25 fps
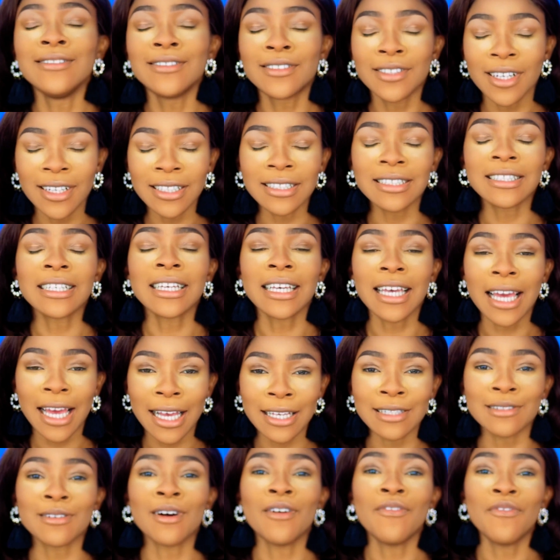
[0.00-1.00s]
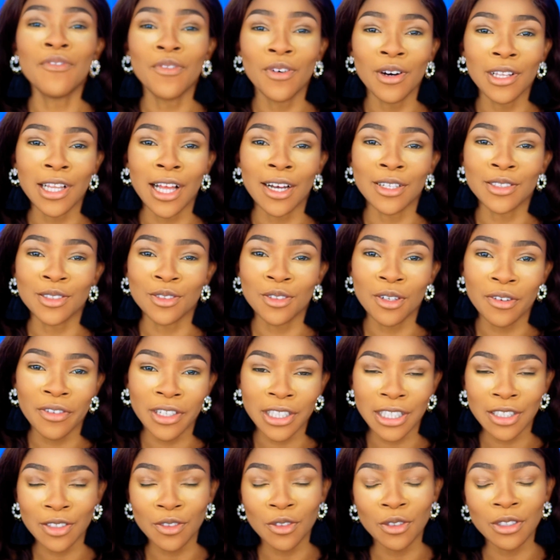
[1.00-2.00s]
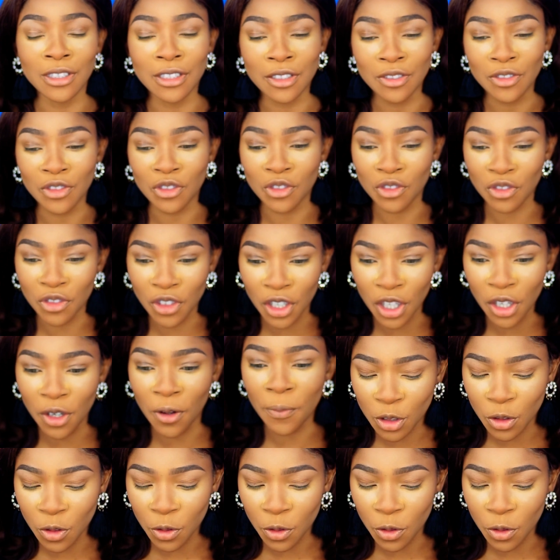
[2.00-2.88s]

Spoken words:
Just in case of fallout, you already know the drill.